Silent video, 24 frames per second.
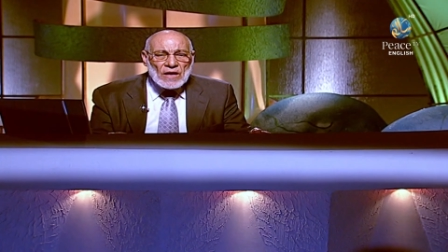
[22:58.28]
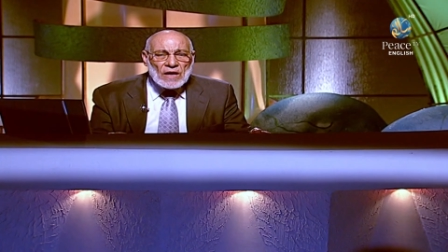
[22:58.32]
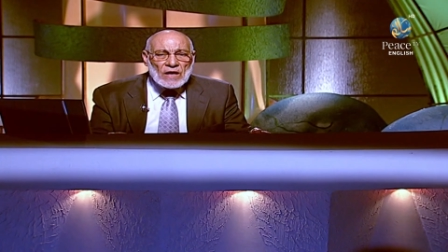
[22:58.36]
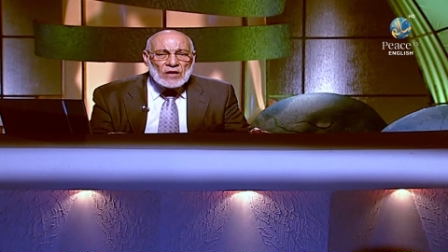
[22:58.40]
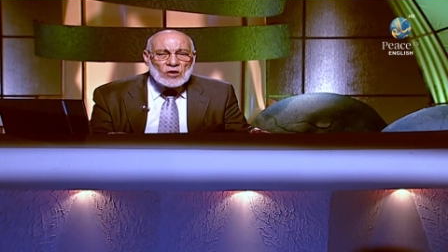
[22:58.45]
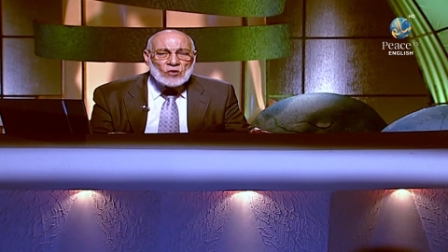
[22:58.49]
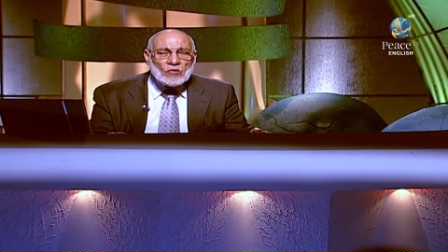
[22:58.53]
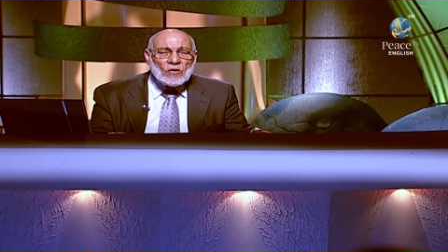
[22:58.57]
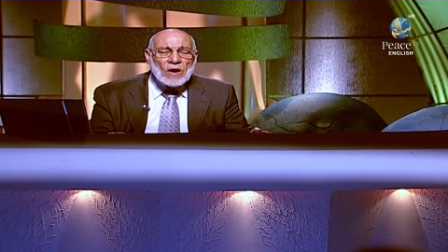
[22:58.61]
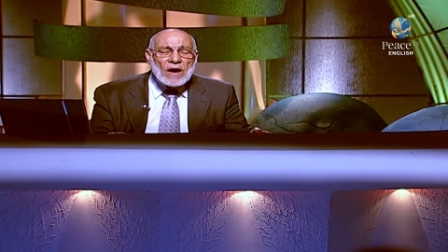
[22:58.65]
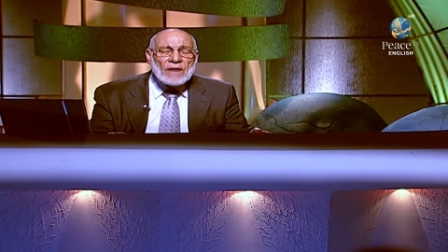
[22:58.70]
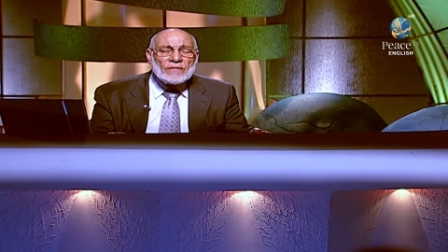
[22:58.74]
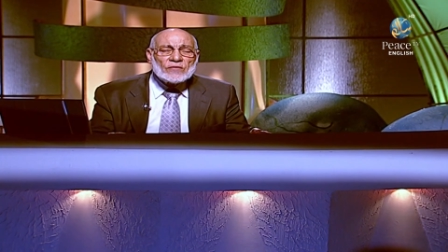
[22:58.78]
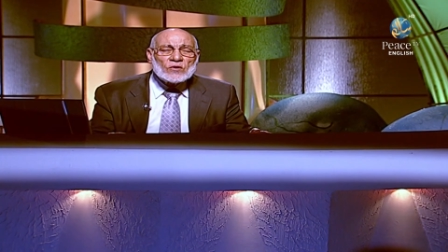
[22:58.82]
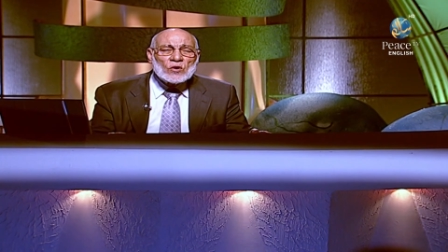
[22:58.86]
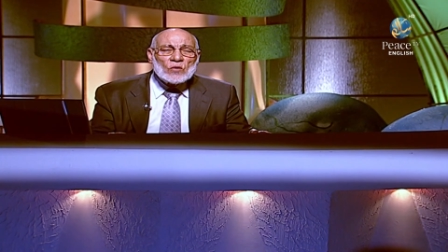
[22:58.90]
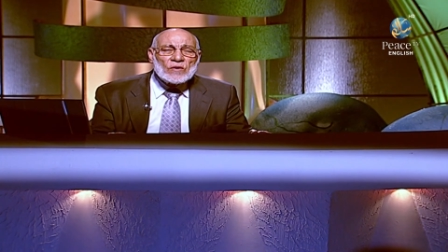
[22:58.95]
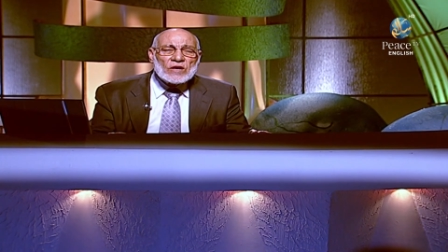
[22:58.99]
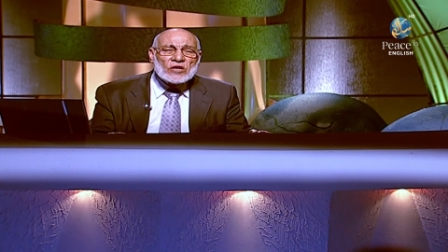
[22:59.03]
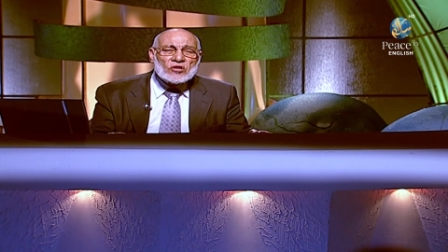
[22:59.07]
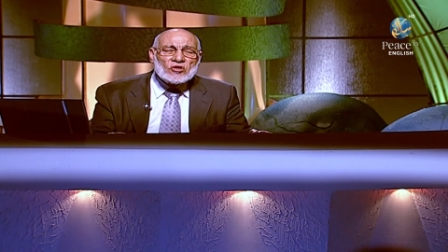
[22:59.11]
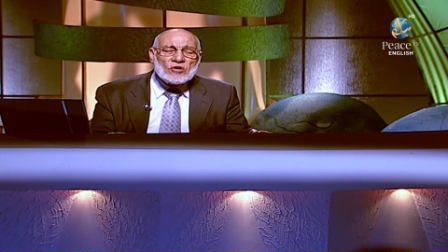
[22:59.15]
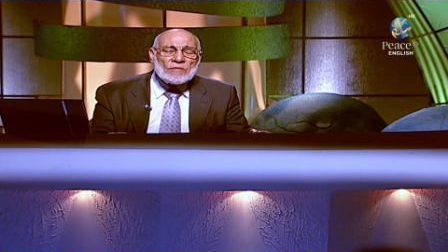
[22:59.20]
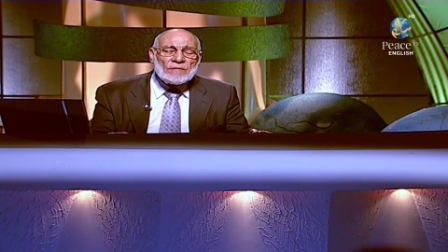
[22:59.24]
you have to
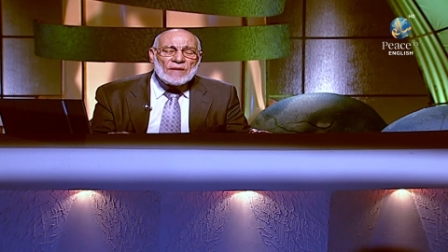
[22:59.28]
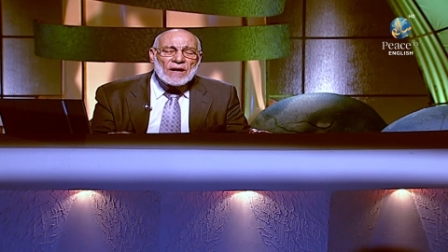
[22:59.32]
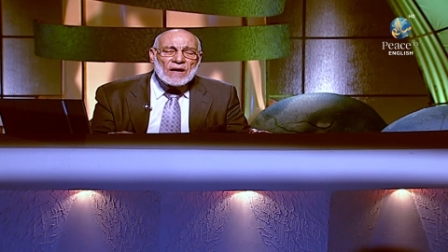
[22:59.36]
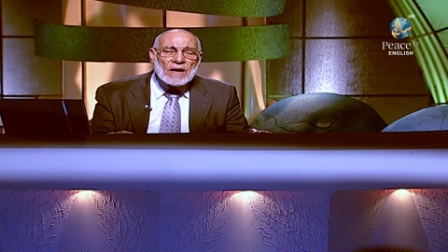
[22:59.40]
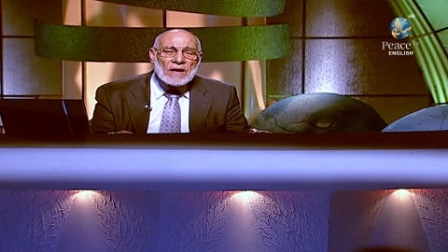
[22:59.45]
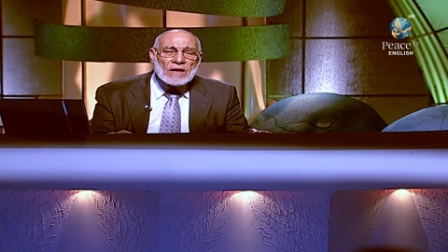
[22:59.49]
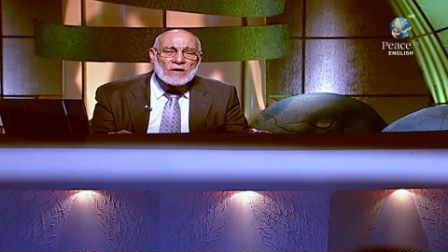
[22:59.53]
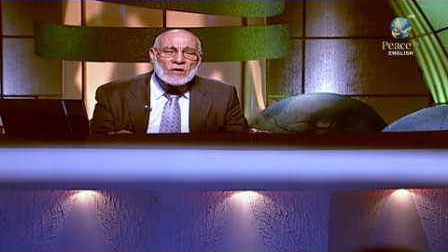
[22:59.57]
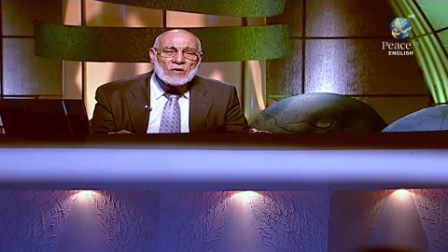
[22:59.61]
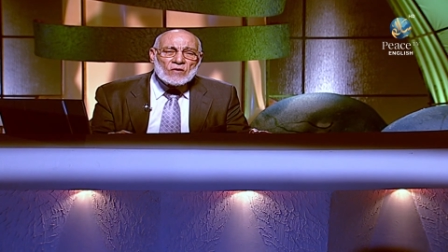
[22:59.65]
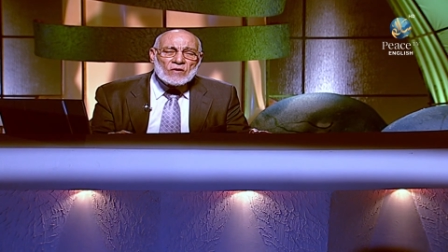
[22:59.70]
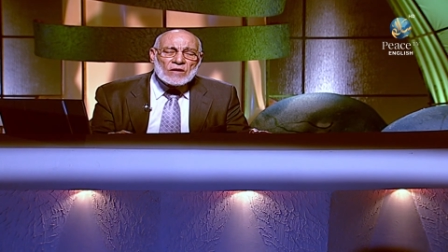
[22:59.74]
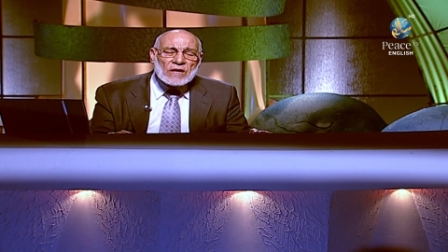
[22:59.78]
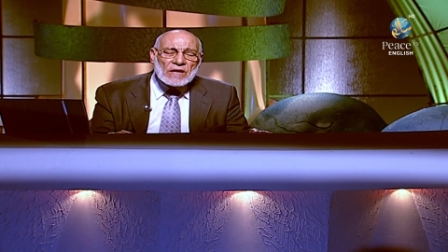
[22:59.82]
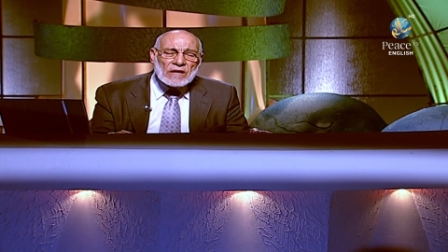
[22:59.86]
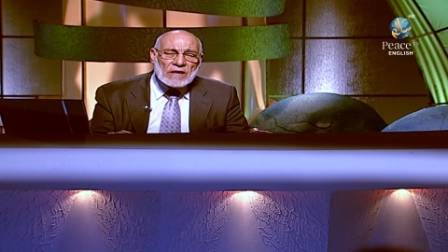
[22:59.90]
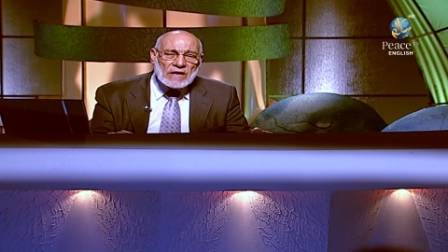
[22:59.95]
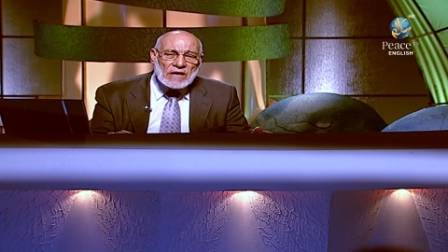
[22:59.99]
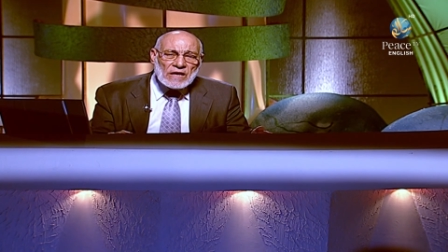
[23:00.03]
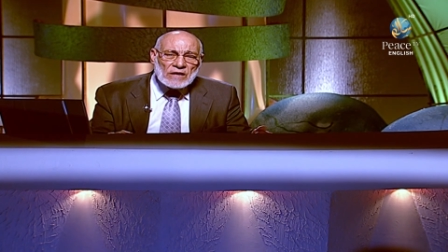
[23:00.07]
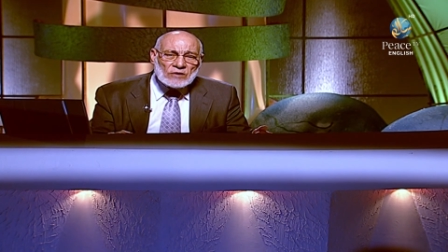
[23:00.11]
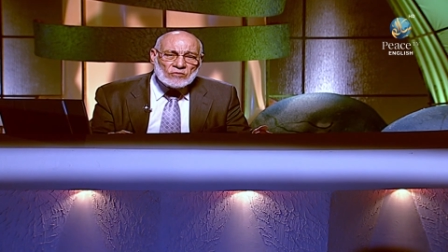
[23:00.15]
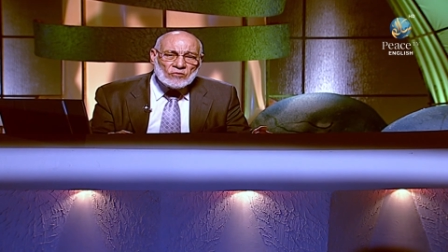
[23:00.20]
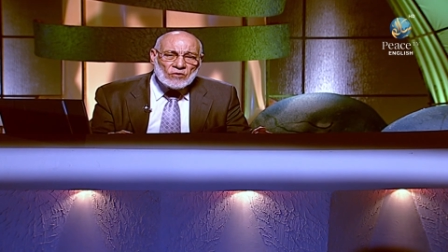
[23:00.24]
worship your
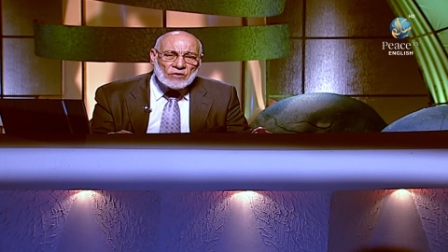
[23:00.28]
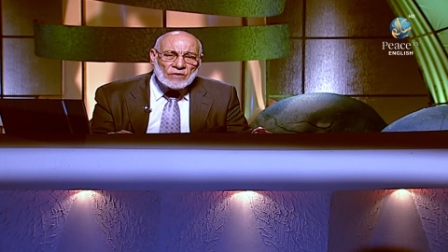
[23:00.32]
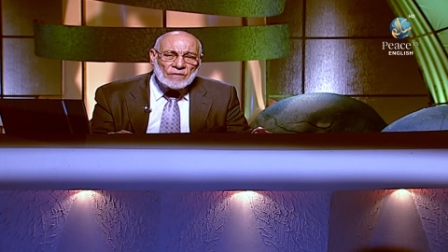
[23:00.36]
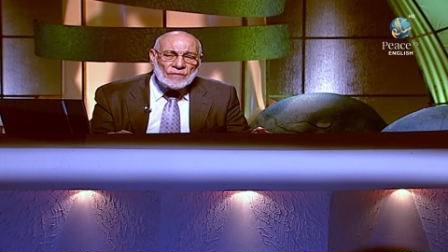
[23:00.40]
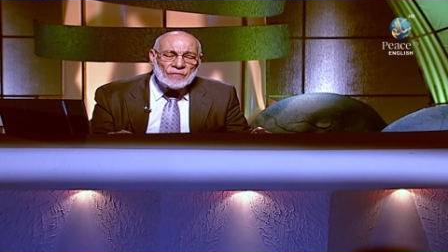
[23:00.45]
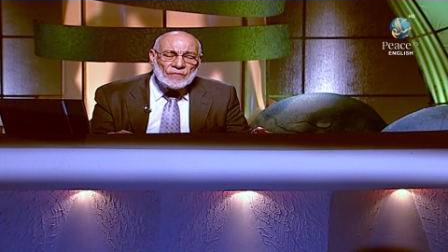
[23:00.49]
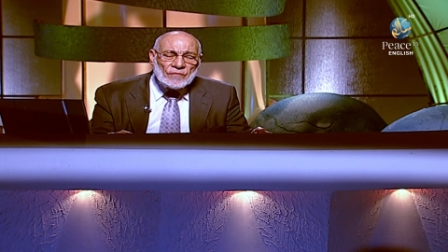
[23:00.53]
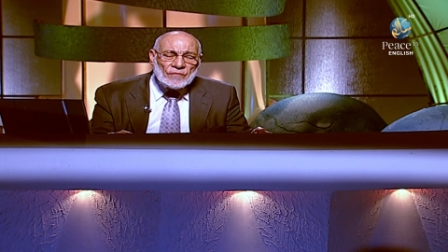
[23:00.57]
creator